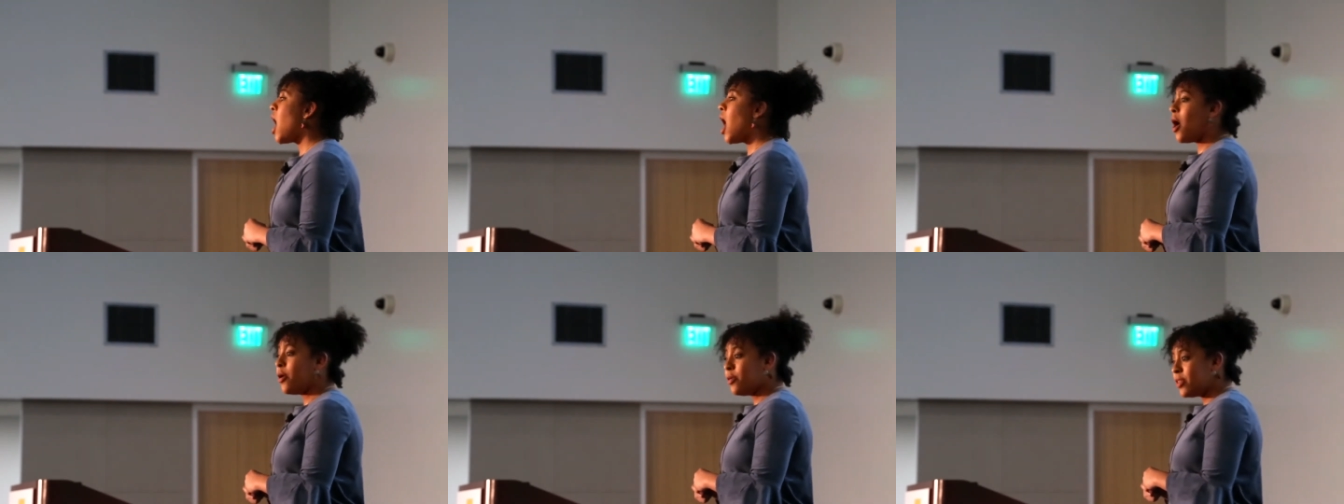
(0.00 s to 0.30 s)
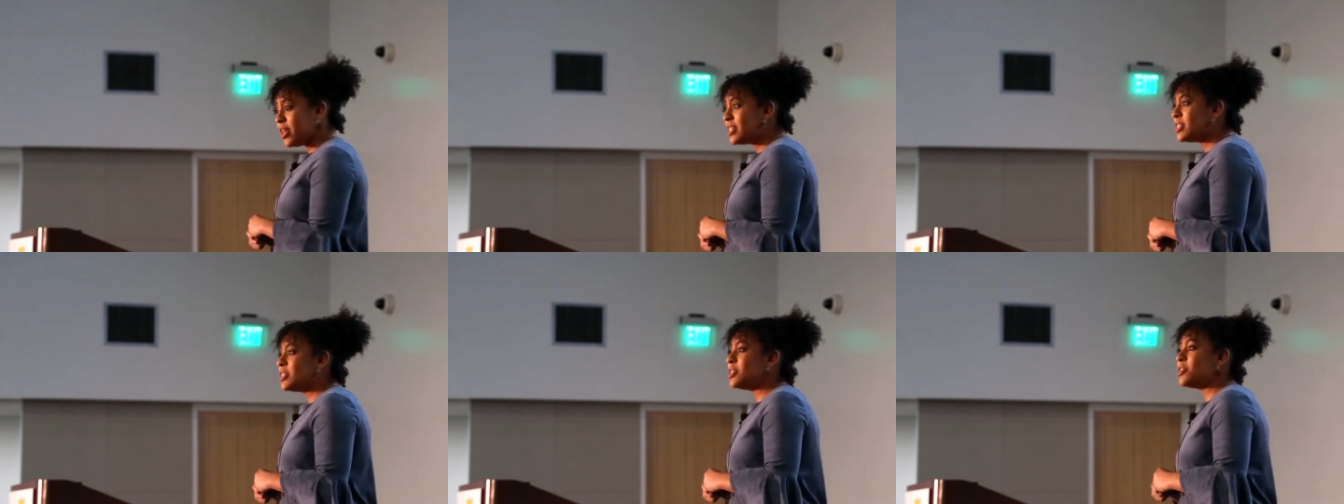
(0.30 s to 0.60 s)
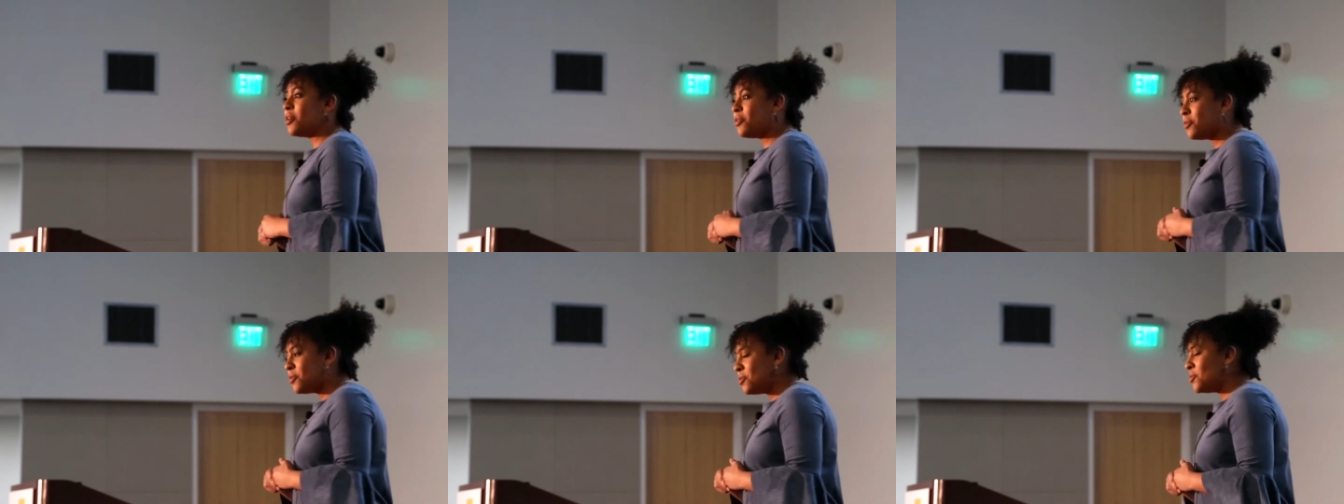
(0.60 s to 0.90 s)
oh, that's
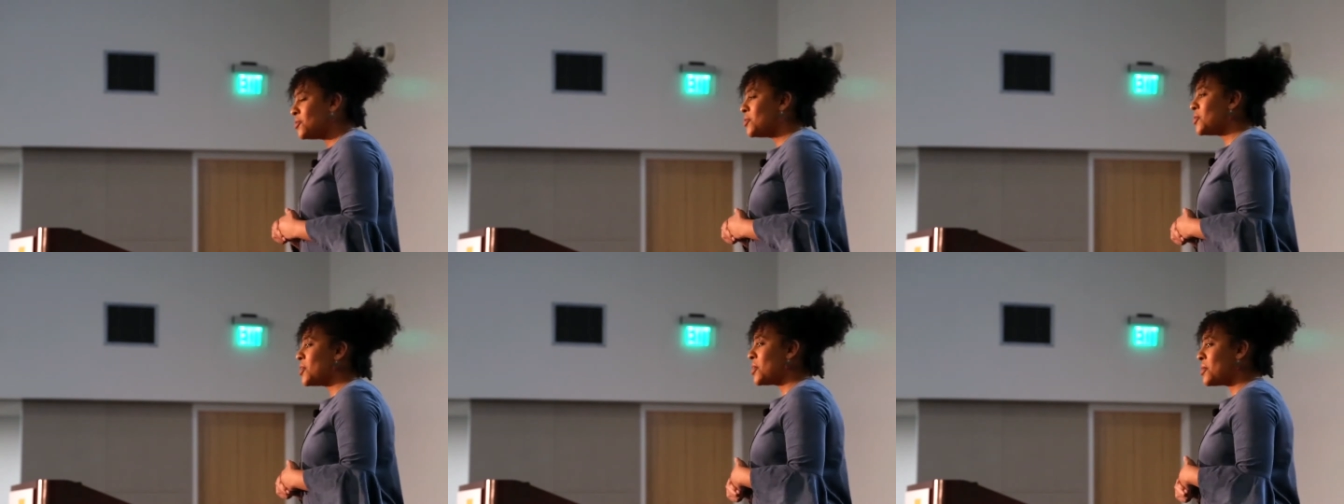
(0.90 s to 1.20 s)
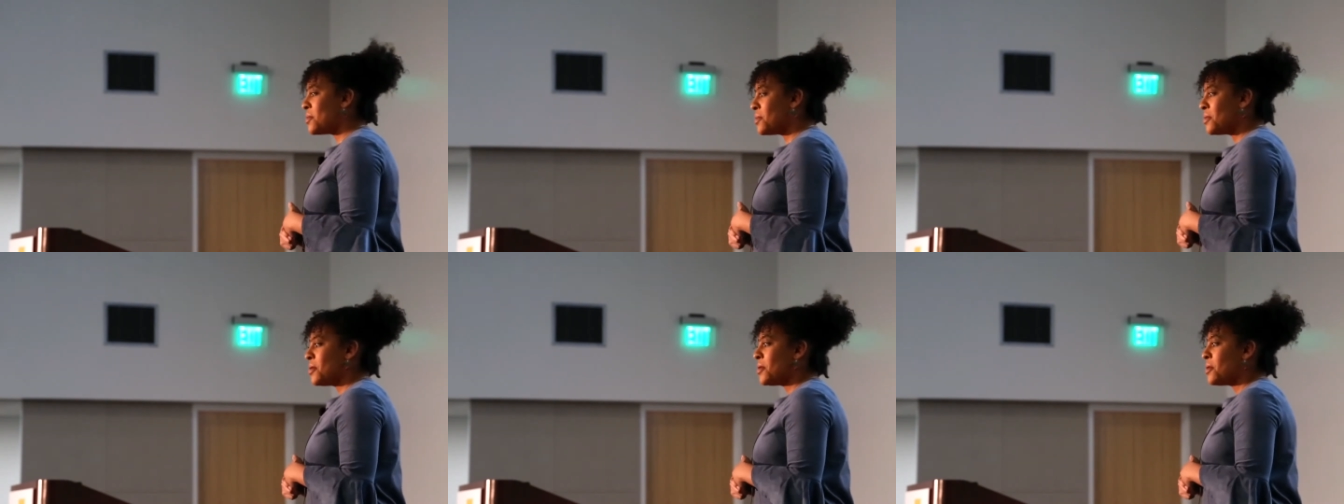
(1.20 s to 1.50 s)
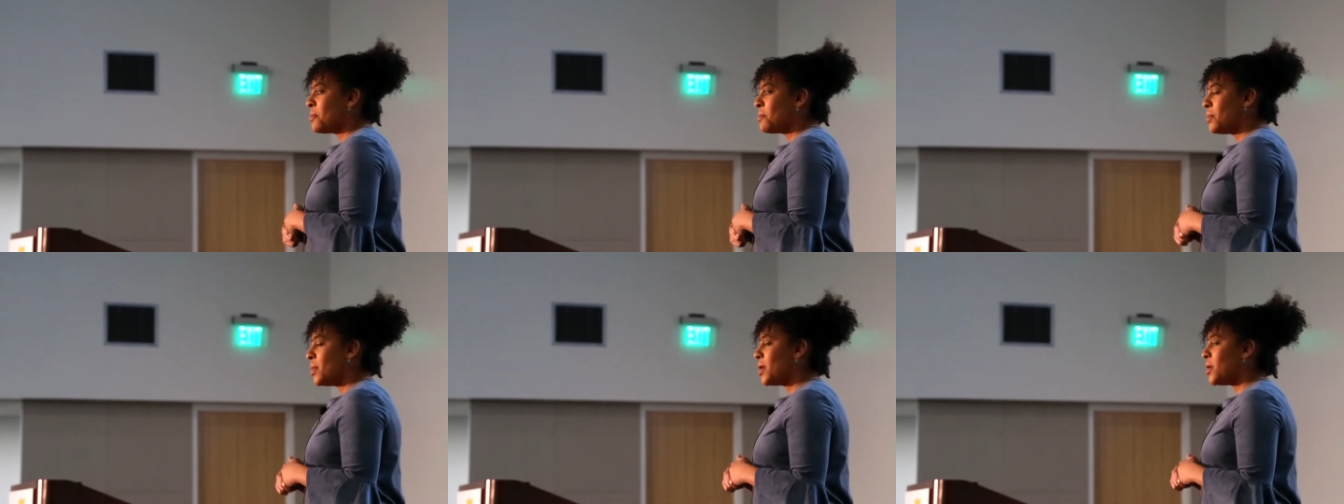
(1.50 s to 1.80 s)
so cool,
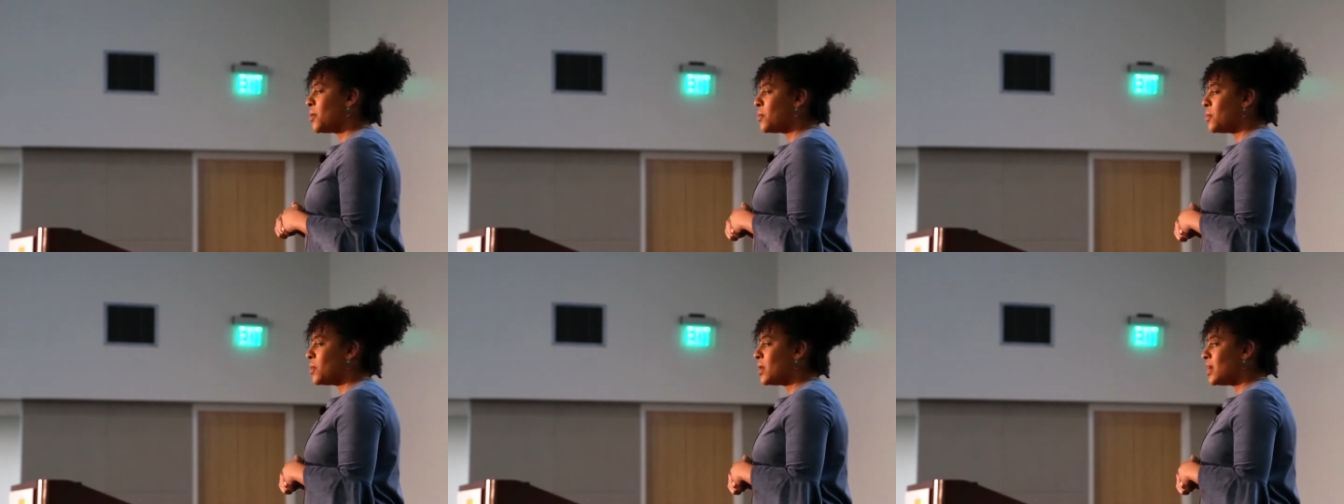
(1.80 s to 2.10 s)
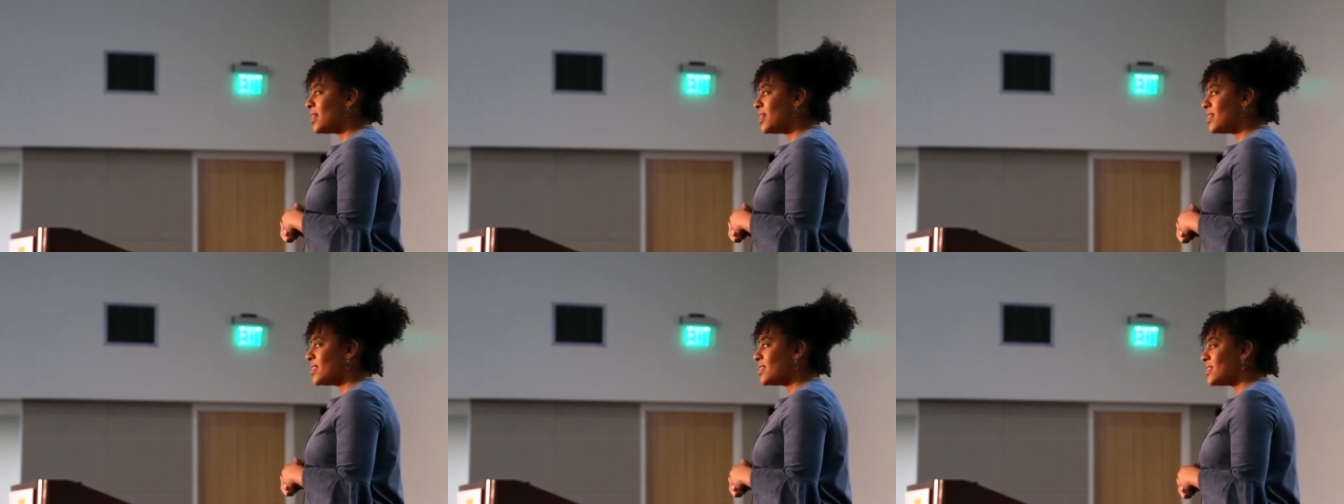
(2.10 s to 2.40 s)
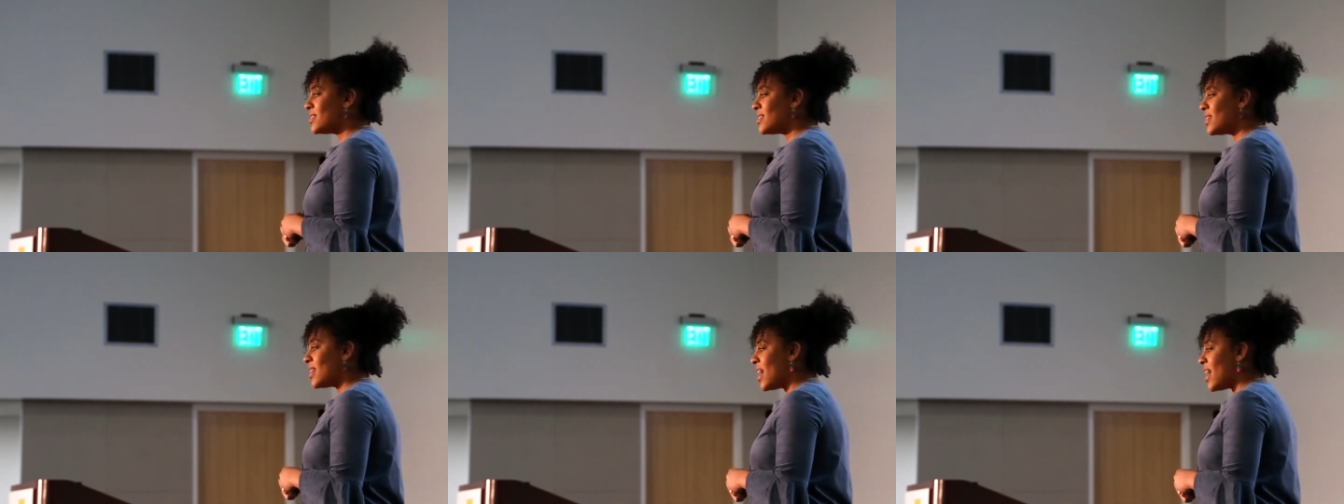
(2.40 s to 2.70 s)
but what
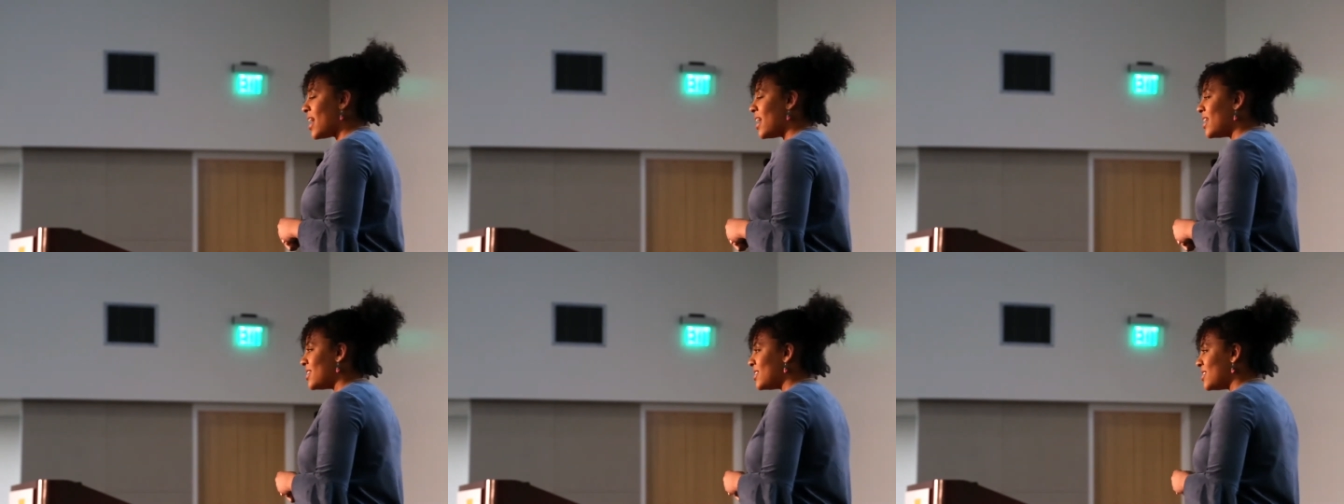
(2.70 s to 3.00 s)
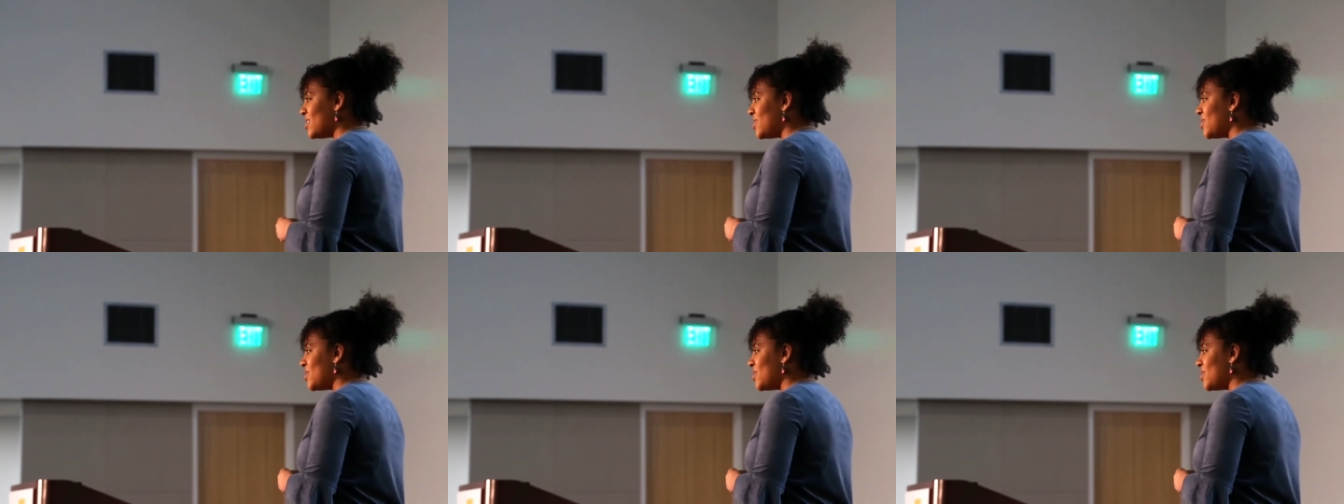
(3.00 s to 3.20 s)
is that?